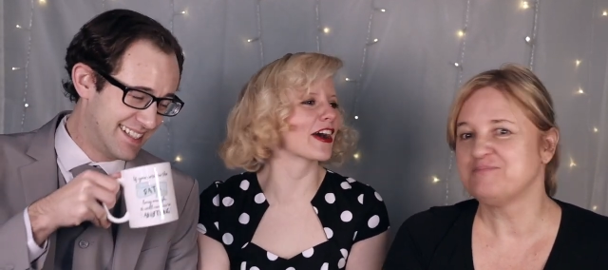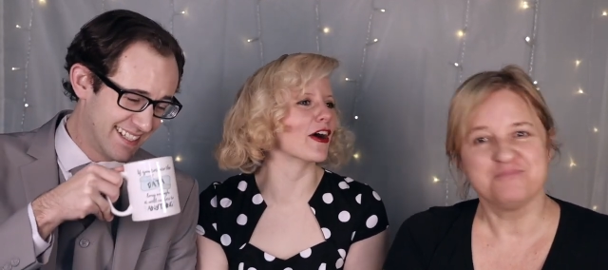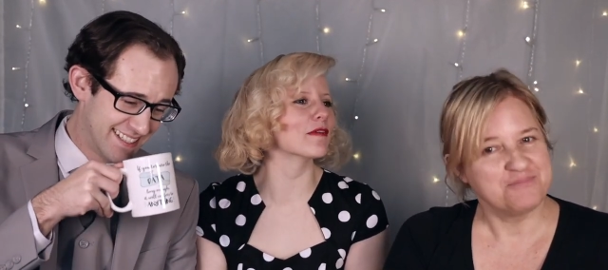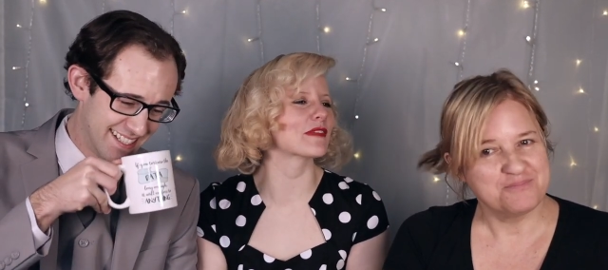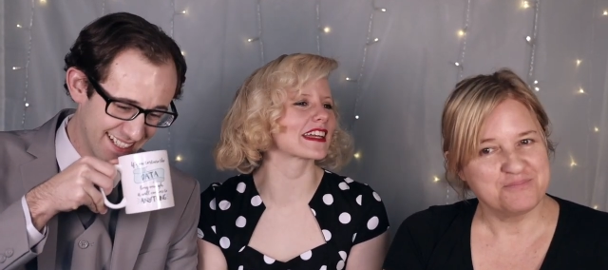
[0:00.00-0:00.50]

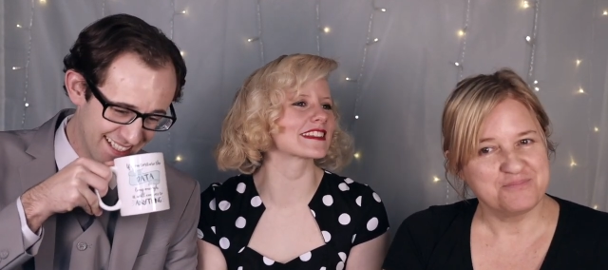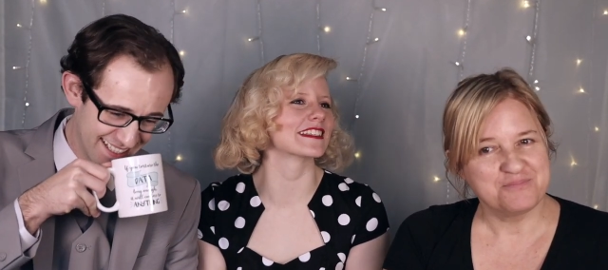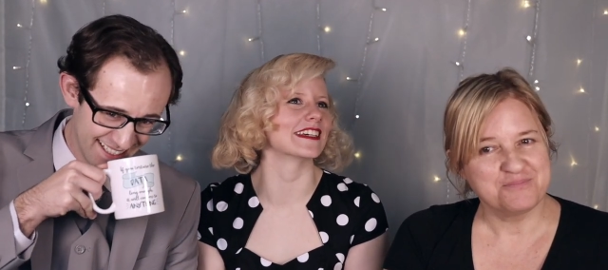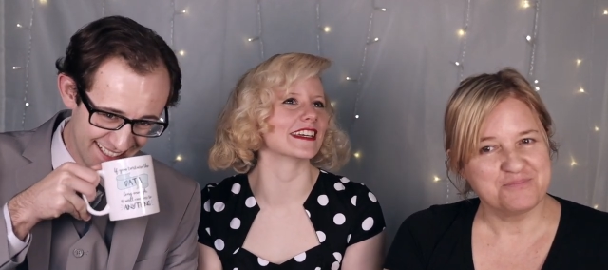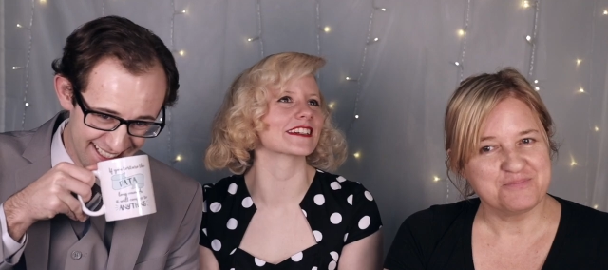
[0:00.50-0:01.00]
Speaker 1: hope
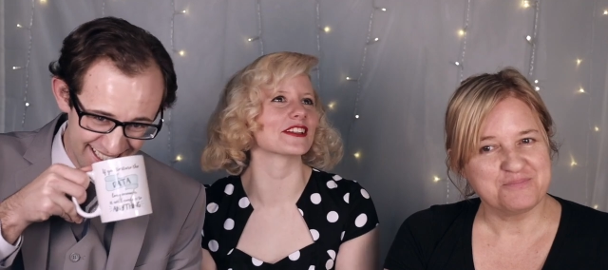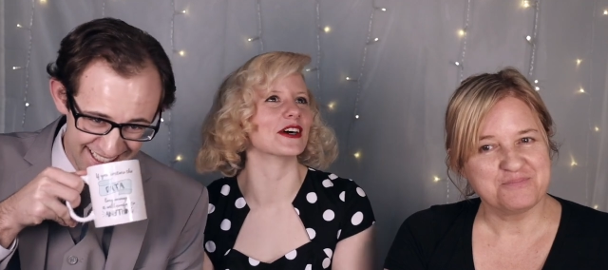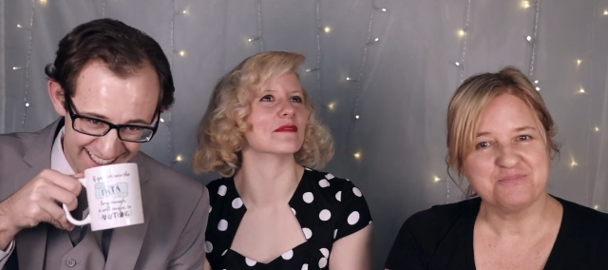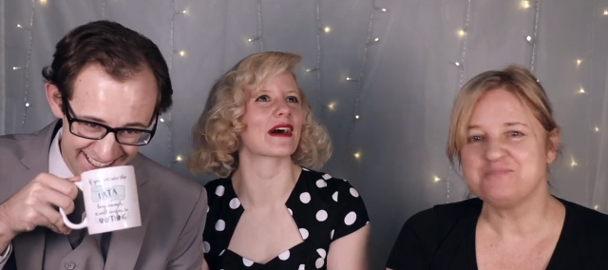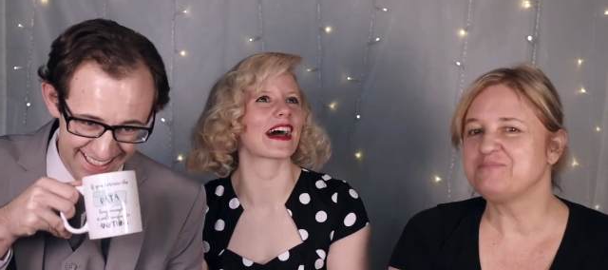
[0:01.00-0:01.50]
that's the
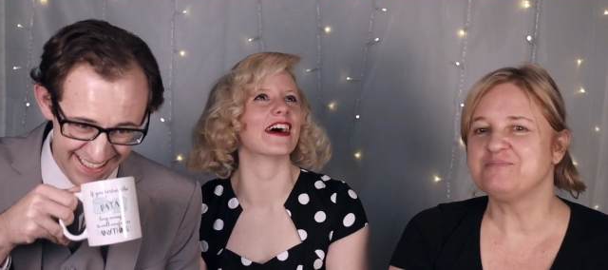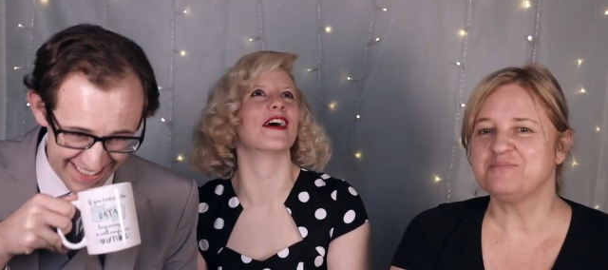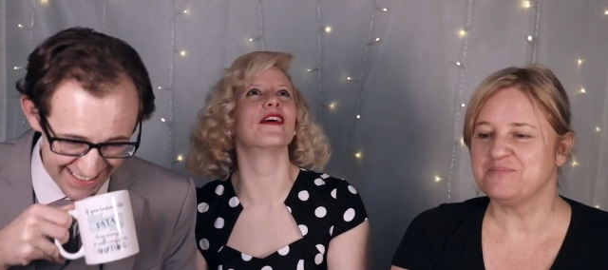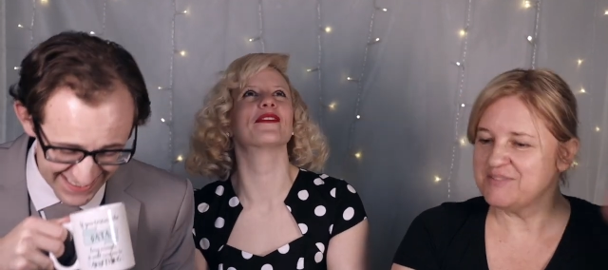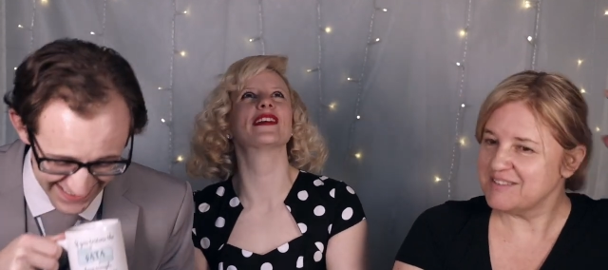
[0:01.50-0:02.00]
end clip.
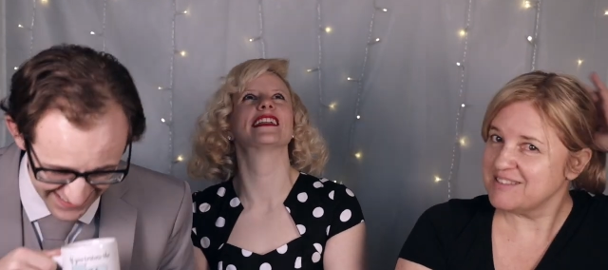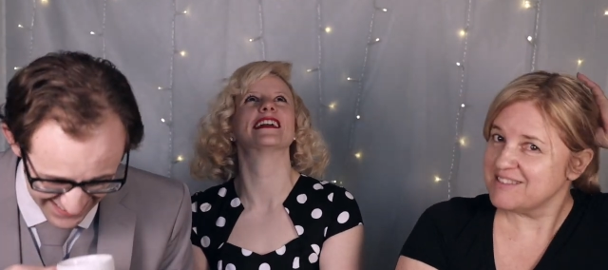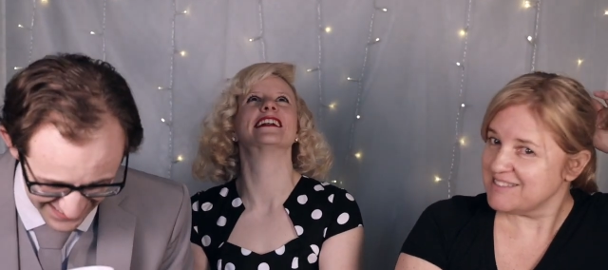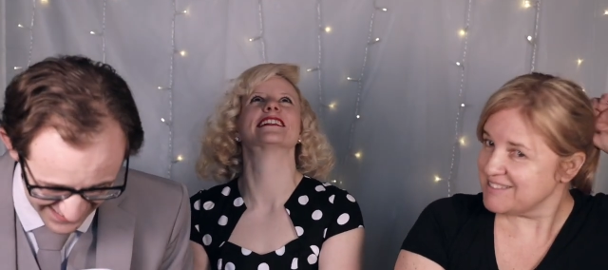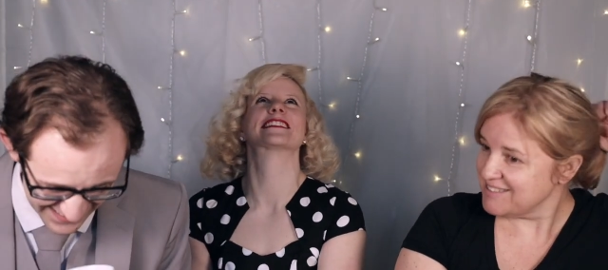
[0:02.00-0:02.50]
I hope
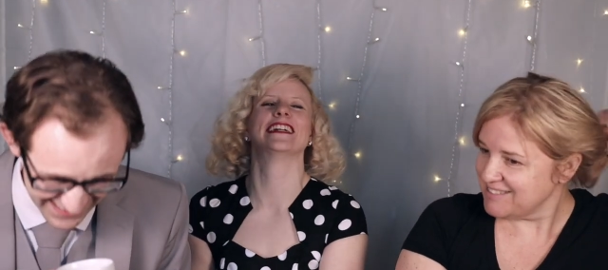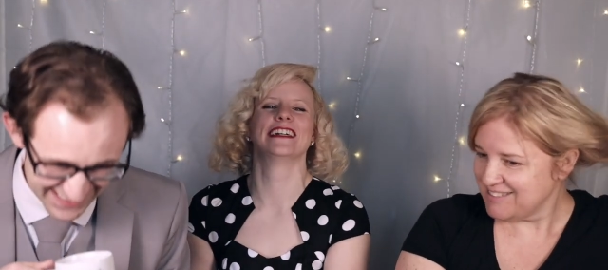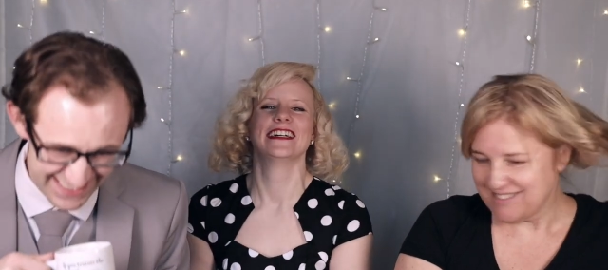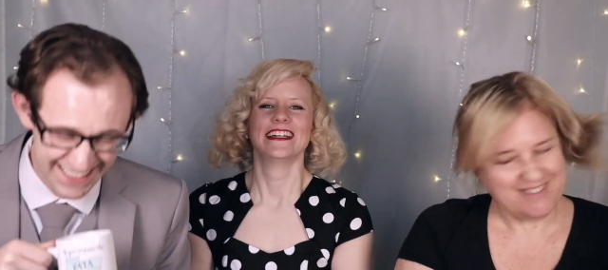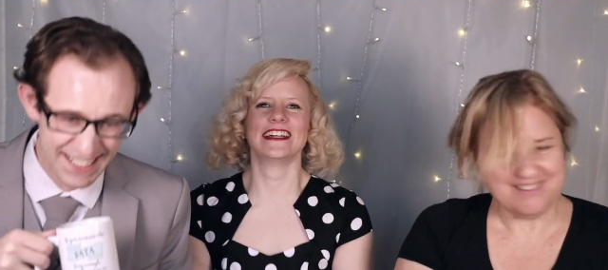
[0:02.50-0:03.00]
it is.
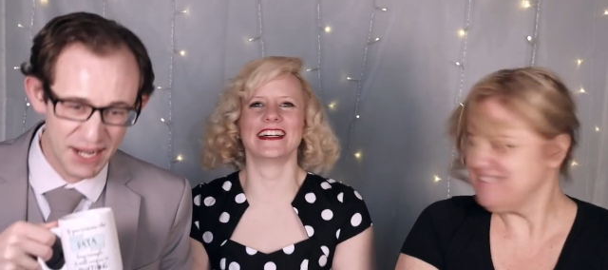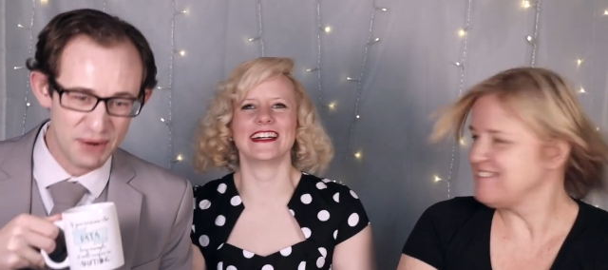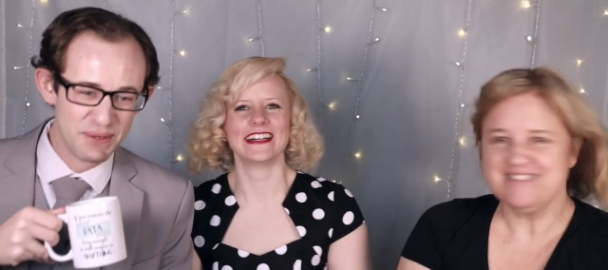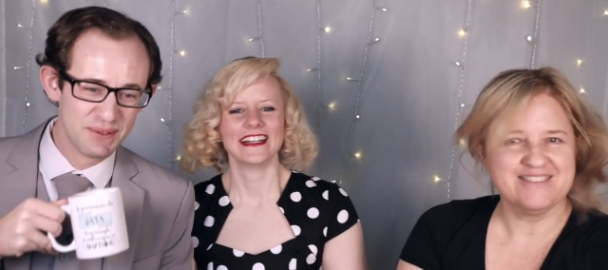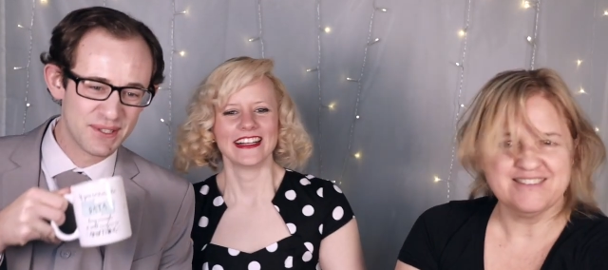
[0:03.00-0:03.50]

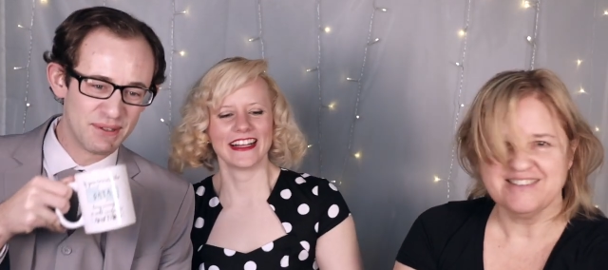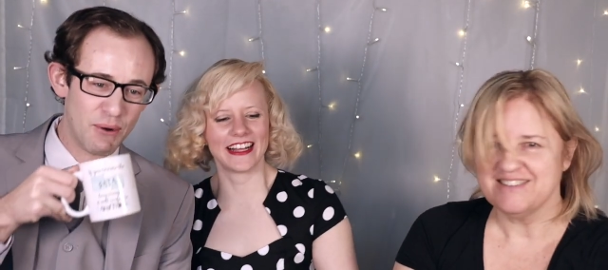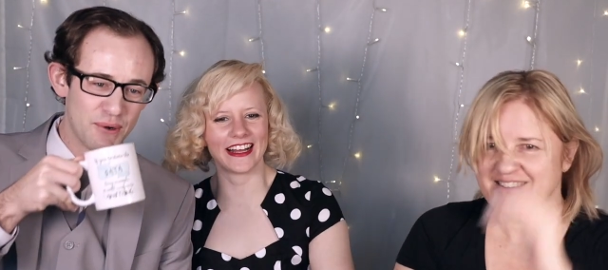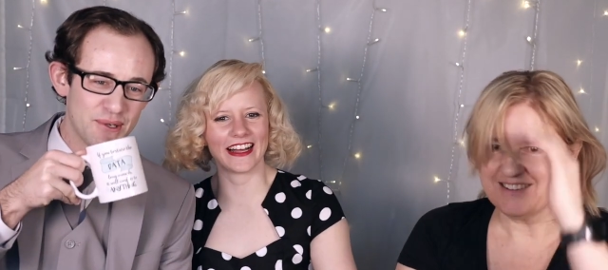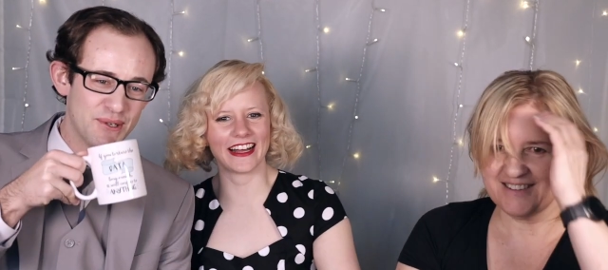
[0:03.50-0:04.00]
Speaker 2: Are we?
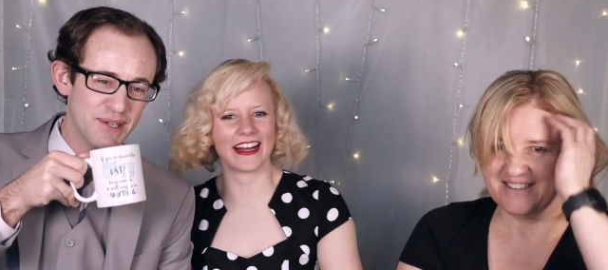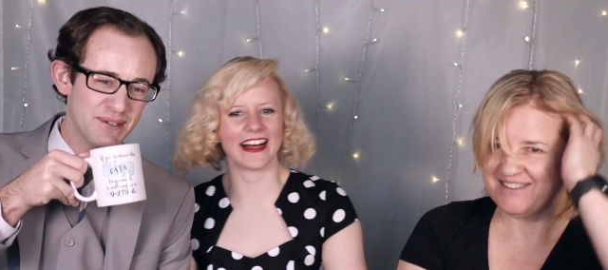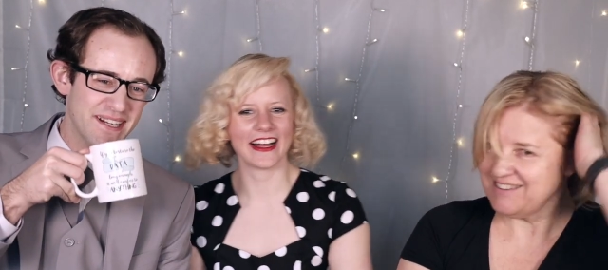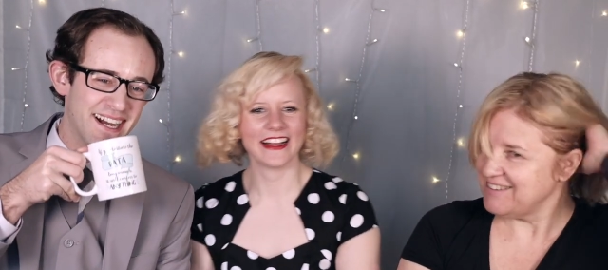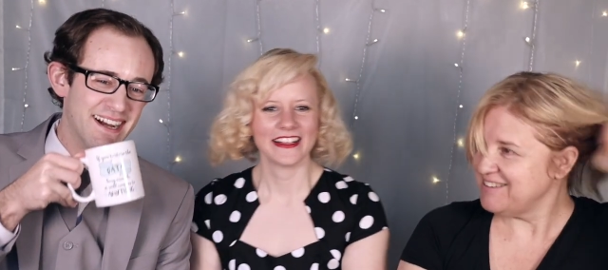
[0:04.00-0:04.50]
Oh, we're
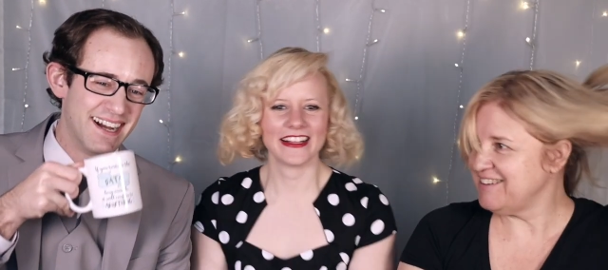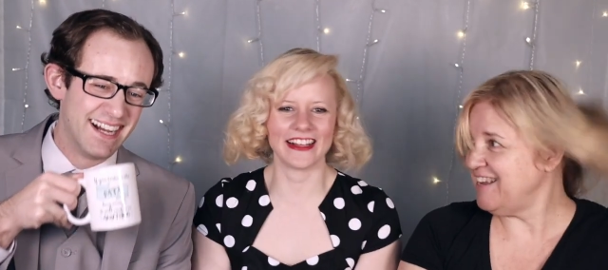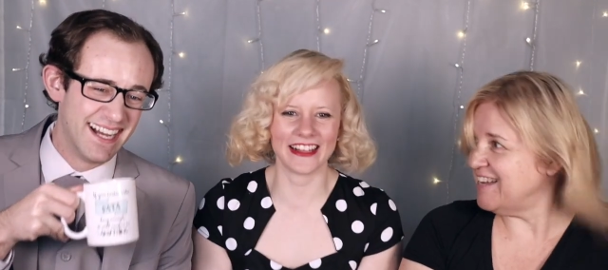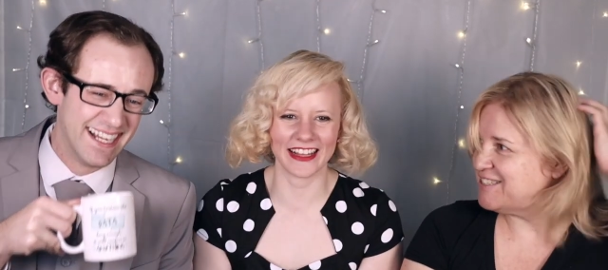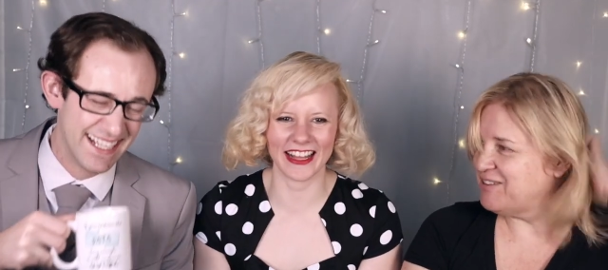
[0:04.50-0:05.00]
recording right now.
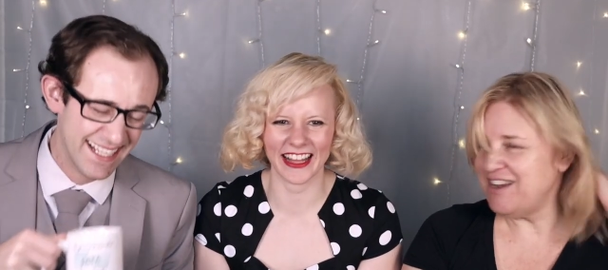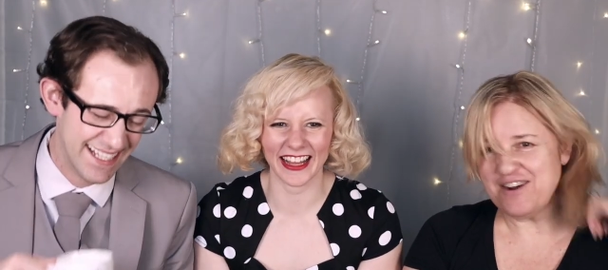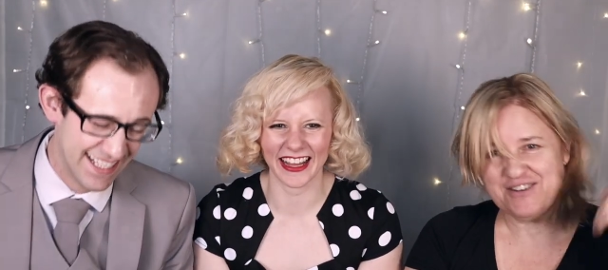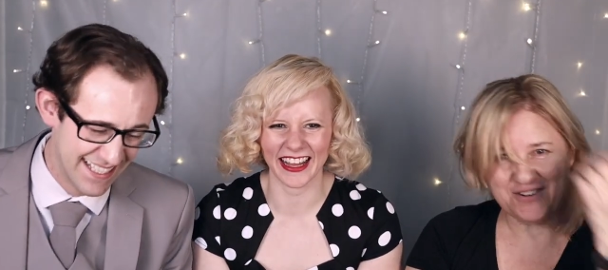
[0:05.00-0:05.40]
Yes, we are